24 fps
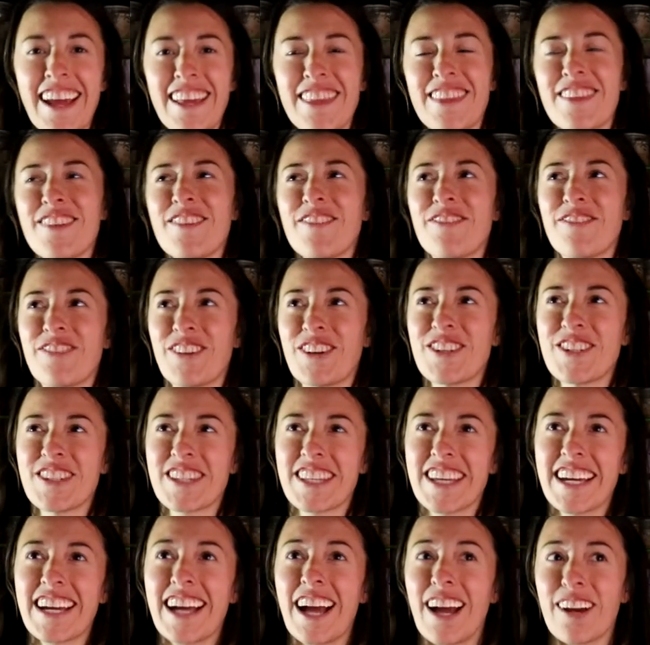And the first
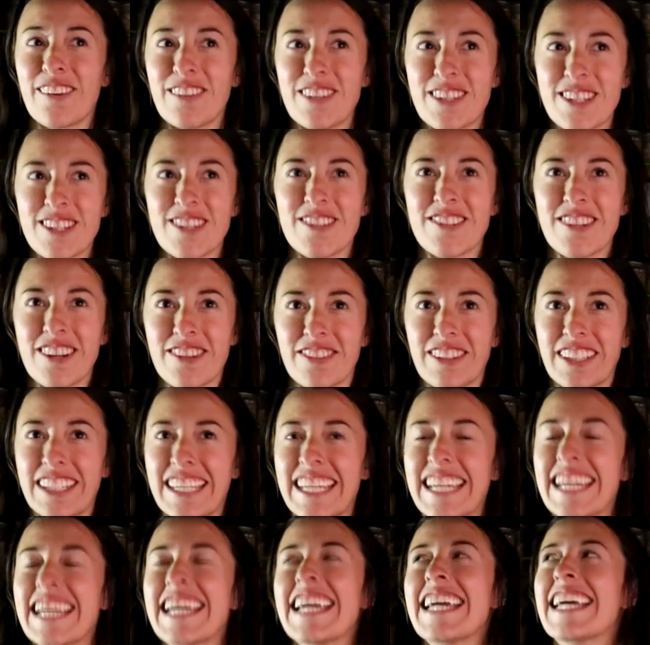thing I would do
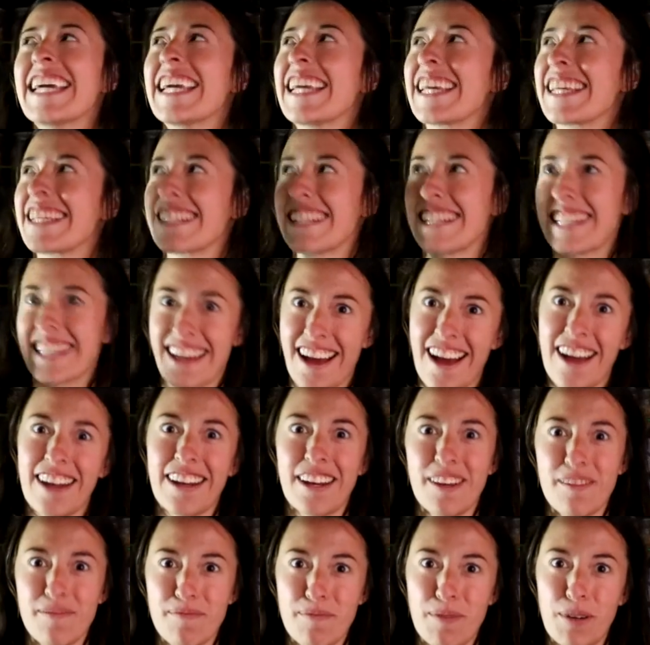differently is not
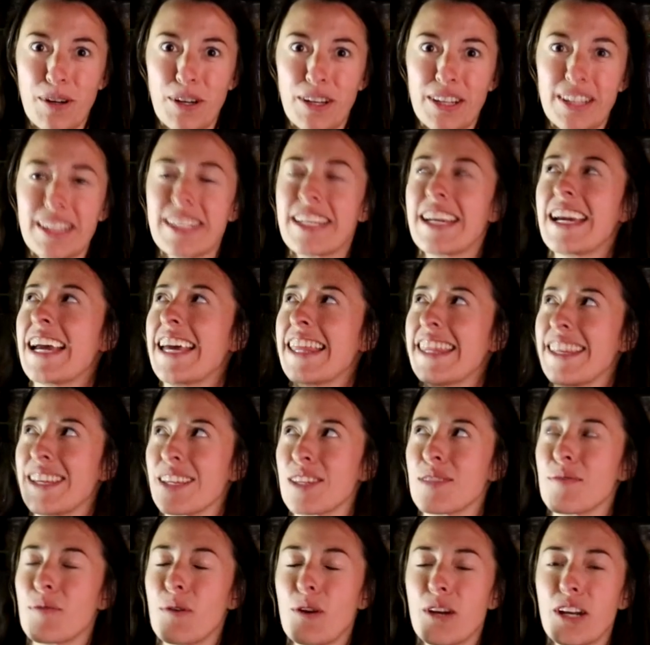have put
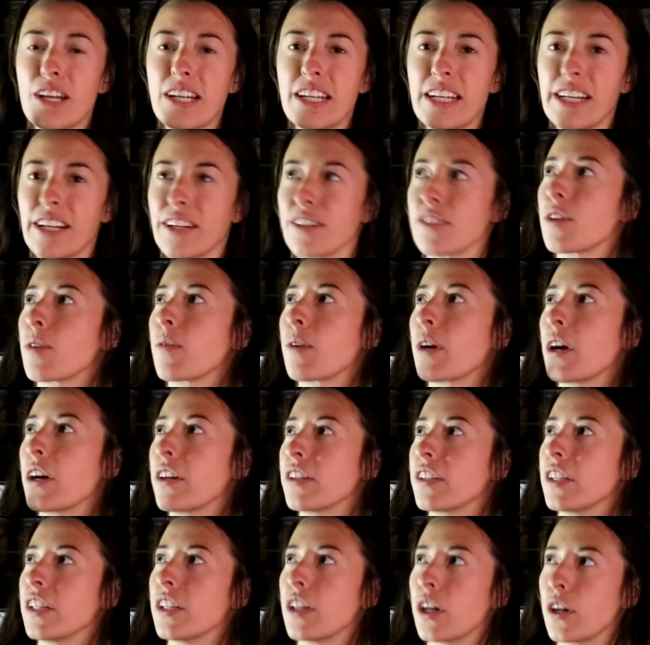this wood in here. So we
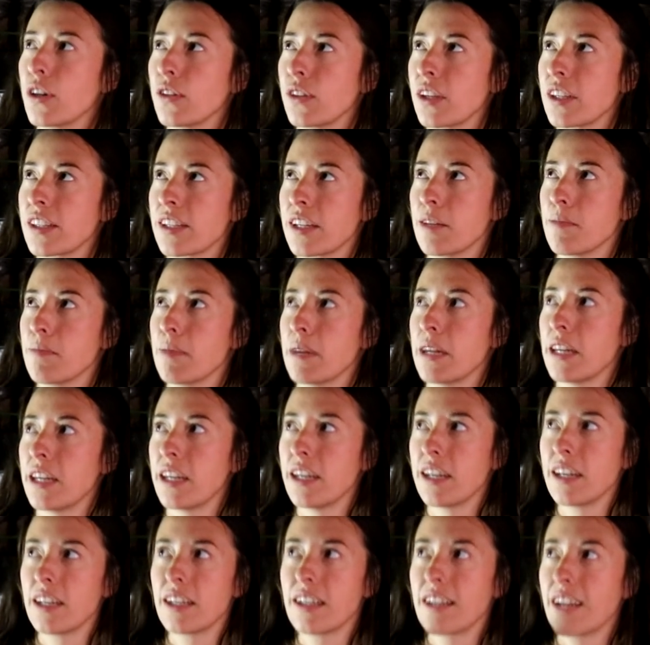already know that's going to
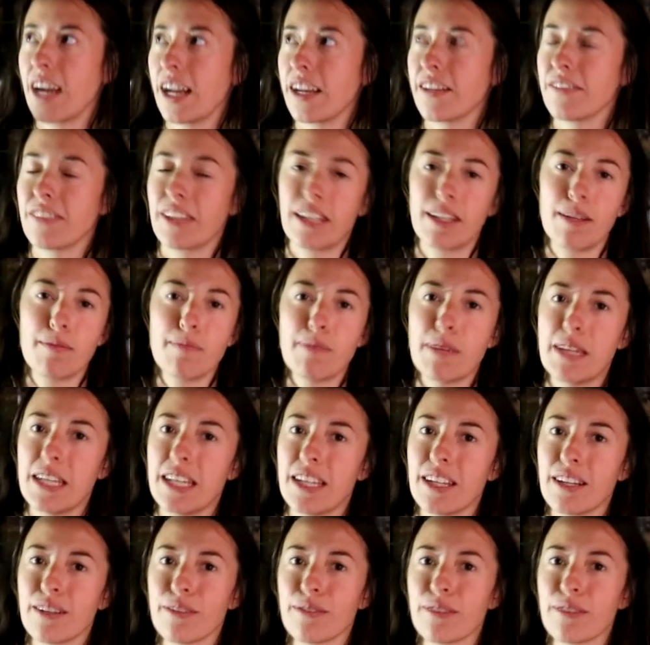be kind of like an immediate